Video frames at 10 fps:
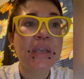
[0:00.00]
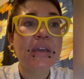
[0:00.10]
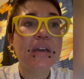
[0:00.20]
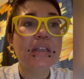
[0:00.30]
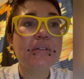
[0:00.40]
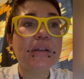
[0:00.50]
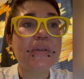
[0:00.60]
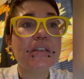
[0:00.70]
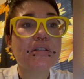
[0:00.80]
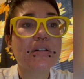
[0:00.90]
And then we have
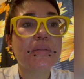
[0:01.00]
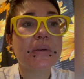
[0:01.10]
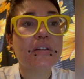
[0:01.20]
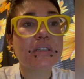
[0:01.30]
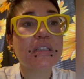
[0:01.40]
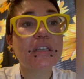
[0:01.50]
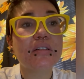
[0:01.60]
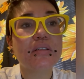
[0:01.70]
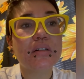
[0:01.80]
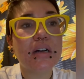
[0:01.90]

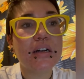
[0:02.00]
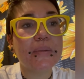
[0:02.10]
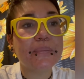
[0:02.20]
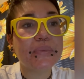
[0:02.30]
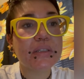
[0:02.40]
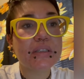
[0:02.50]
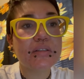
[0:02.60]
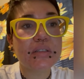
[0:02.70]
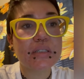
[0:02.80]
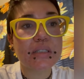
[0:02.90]
intraperitoneal. This
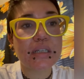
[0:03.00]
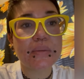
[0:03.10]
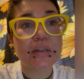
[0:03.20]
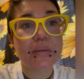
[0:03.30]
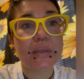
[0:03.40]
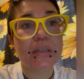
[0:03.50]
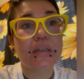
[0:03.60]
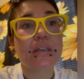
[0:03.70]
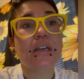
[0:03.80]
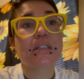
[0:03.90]
uses
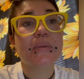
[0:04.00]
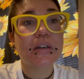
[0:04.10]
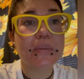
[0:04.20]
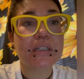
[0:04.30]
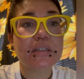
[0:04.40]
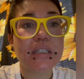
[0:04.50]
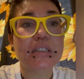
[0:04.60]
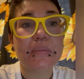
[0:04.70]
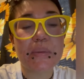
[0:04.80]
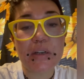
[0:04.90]
experimentally to
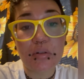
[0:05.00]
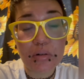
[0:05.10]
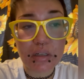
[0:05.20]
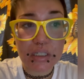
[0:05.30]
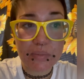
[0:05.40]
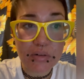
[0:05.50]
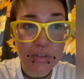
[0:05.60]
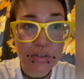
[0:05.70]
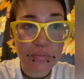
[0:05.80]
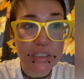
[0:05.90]
mimic oral
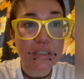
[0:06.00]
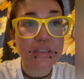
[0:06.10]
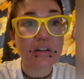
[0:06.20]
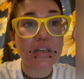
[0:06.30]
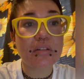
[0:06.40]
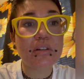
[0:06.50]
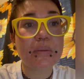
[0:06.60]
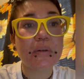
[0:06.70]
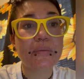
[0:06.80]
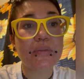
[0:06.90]
exposure, reaches target quick
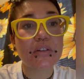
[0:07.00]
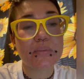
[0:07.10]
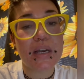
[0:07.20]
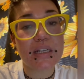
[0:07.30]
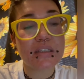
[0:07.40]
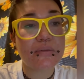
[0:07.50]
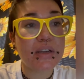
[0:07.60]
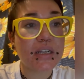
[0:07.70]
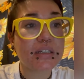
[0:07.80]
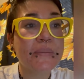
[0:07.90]
but first pass
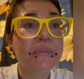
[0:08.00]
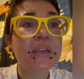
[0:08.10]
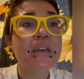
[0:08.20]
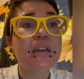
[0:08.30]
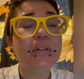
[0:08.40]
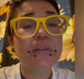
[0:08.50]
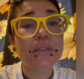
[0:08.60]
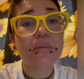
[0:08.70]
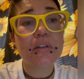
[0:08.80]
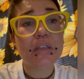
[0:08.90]
effect. We have
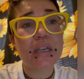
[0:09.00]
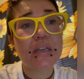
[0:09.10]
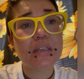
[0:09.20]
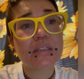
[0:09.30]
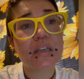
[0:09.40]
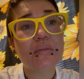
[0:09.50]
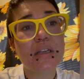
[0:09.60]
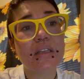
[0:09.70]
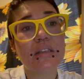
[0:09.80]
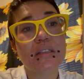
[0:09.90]
subcutaneous, given
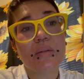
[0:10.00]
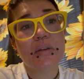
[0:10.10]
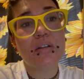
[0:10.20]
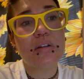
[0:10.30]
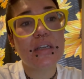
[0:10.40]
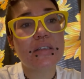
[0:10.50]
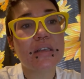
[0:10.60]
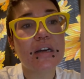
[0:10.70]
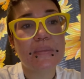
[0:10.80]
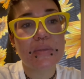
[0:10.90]
in the subcuties,
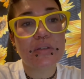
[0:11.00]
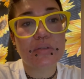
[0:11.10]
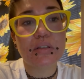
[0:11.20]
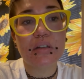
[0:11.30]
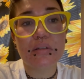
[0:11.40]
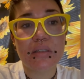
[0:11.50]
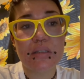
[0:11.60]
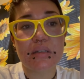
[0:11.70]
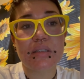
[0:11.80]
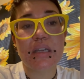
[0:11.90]
so slow
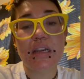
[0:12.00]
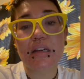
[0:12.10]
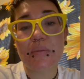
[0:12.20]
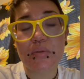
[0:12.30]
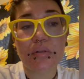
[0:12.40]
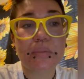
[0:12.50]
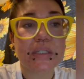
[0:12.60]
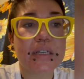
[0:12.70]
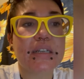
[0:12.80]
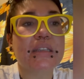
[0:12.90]
sustained
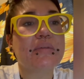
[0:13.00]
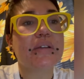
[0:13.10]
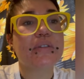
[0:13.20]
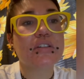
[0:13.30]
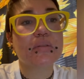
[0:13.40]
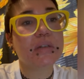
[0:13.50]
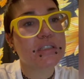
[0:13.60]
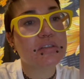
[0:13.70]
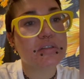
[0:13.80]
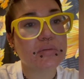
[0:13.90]
absorption, and then we have
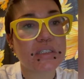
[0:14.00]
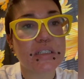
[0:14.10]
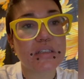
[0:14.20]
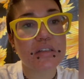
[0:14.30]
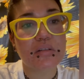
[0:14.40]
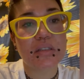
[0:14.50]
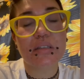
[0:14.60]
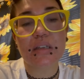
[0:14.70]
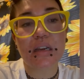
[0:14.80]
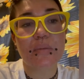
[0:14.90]
intramuscular, which is slow
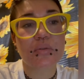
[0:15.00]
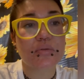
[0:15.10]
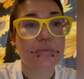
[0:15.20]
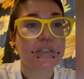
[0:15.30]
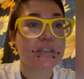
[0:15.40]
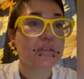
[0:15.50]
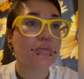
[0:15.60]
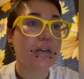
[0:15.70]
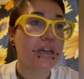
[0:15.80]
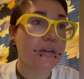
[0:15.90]
sustained absorption as
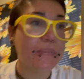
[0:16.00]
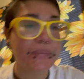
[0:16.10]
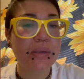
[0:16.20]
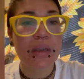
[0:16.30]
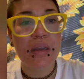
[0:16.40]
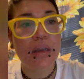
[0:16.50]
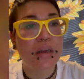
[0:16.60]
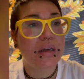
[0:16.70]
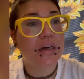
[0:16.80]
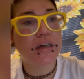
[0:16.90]
well.
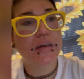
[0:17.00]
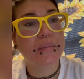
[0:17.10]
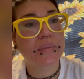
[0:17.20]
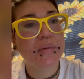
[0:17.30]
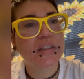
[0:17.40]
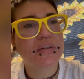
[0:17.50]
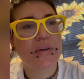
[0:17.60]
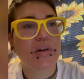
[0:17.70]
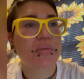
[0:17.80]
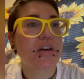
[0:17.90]
These are
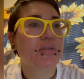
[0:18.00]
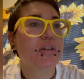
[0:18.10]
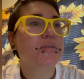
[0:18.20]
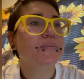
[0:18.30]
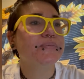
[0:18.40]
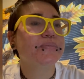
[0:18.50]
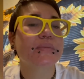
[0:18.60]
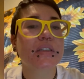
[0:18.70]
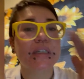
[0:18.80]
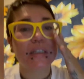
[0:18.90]
very rare though
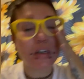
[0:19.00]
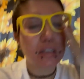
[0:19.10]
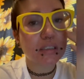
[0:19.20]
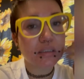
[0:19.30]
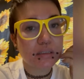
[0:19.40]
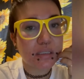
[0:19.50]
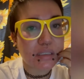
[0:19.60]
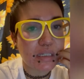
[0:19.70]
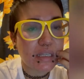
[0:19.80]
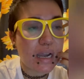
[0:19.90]
to get
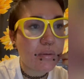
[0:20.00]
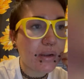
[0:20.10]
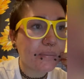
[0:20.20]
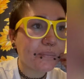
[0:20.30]
toxicity that way.